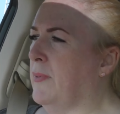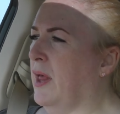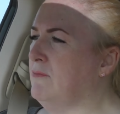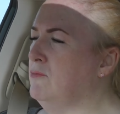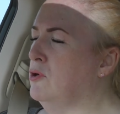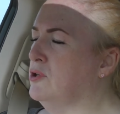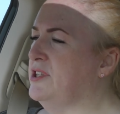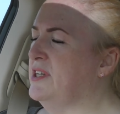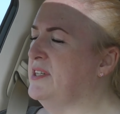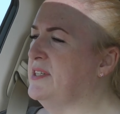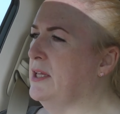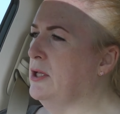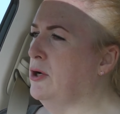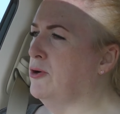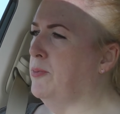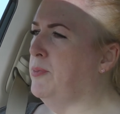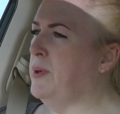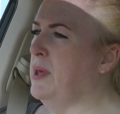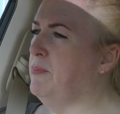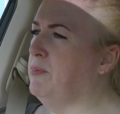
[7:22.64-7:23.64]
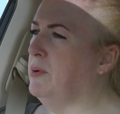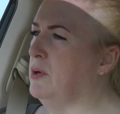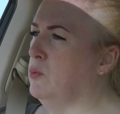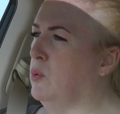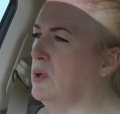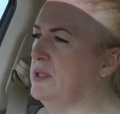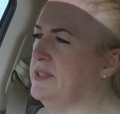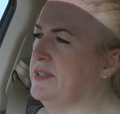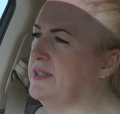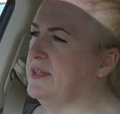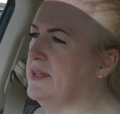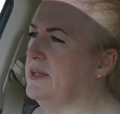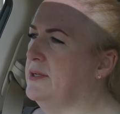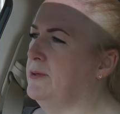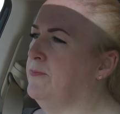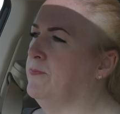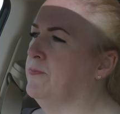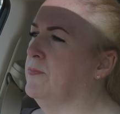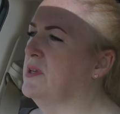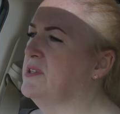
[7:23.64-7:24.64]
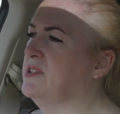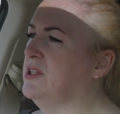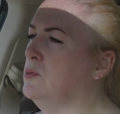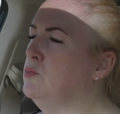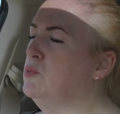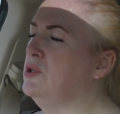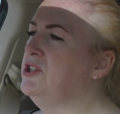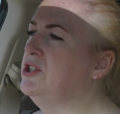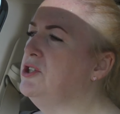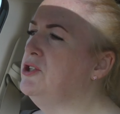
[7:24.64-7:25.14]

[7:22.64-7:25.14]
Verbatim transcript: I've noticed a lot of people want someone